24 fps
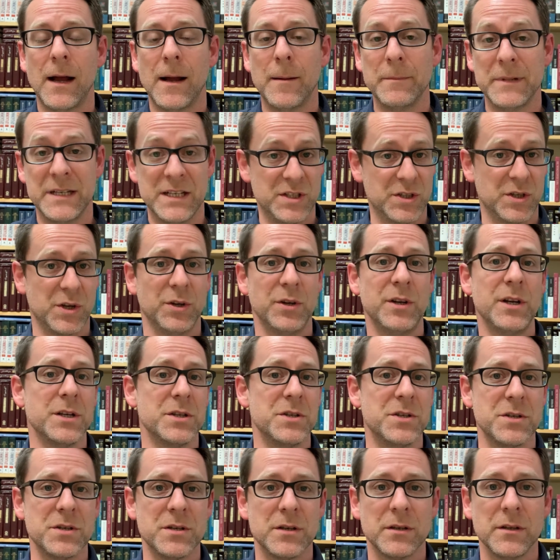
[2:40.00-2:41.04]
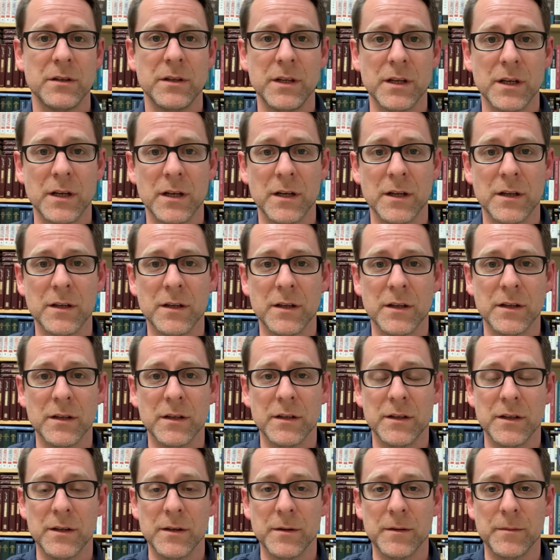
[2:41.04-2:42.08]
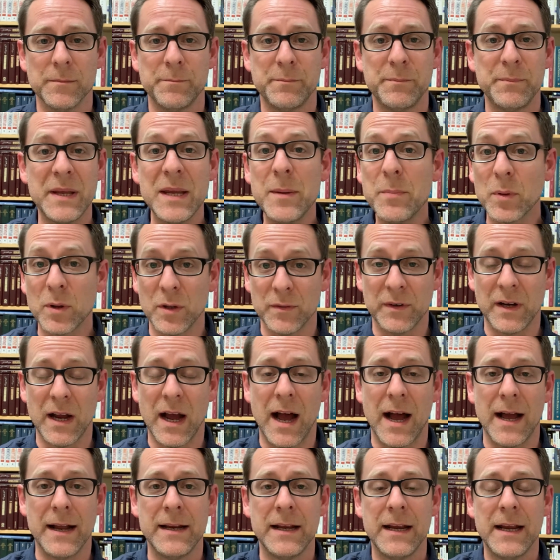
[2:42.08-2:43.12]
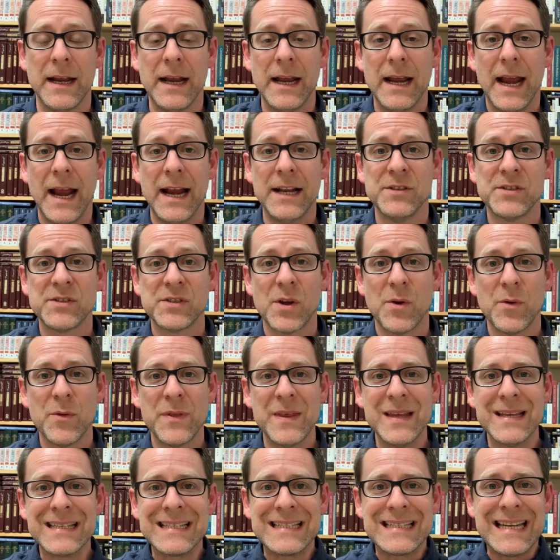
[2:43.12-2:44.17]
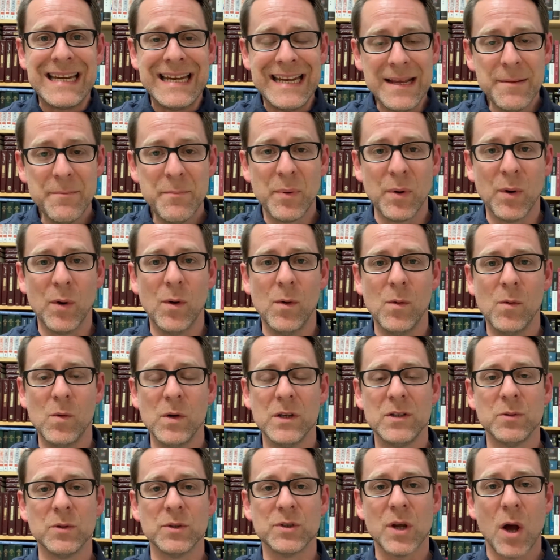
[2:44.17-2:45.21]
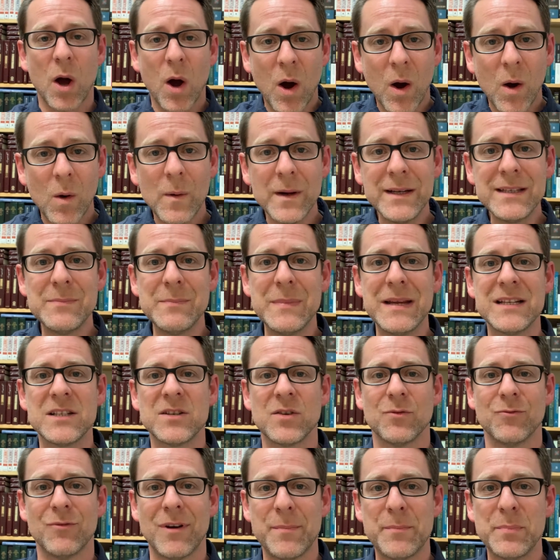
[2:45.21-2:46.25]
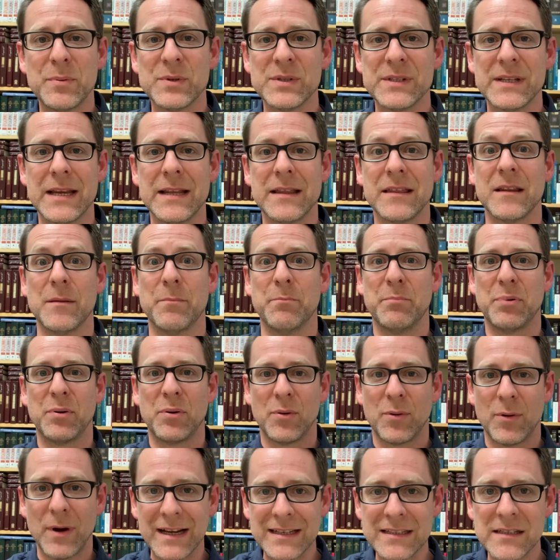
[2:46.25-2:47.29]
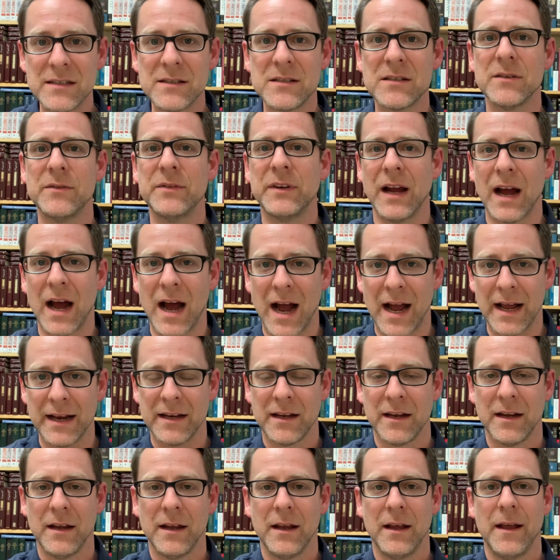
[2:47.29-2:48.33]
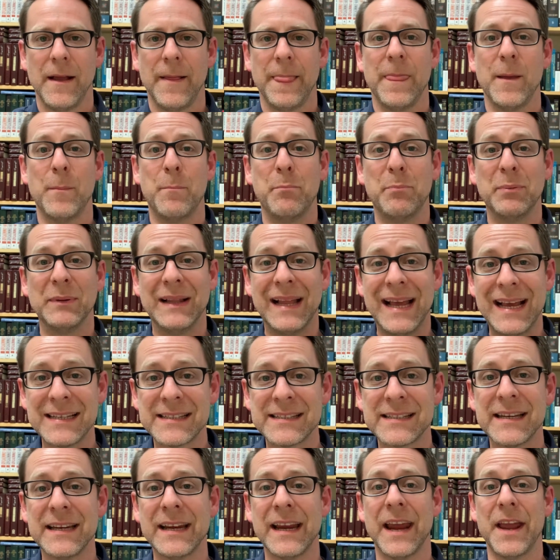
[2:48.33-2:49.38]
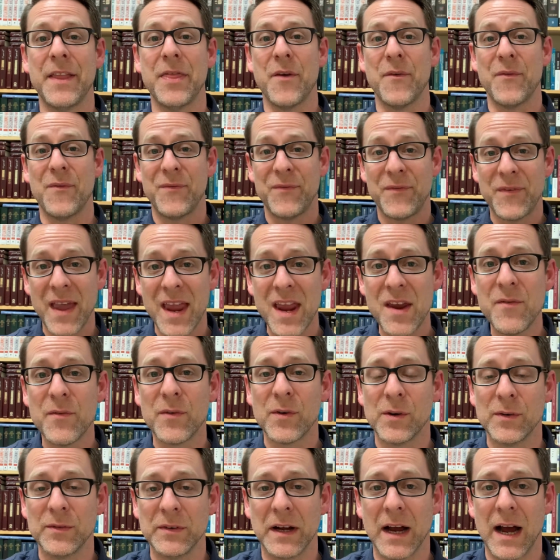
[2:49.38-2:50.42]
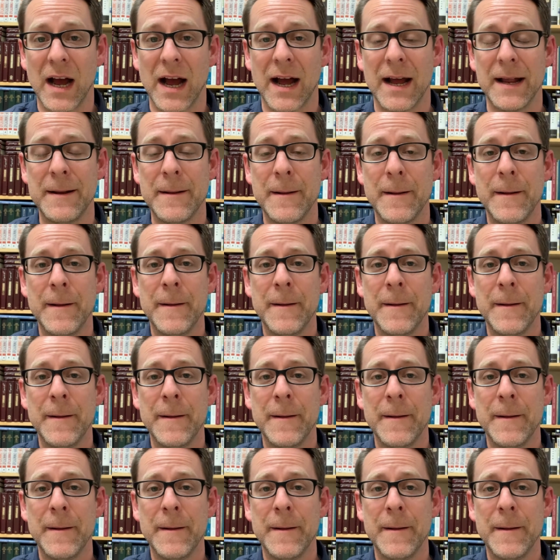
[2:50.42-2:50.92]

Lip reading: discouraged the people of God. And so this temple, which was always meant to represent the presence of God, the blessing and the favor of God,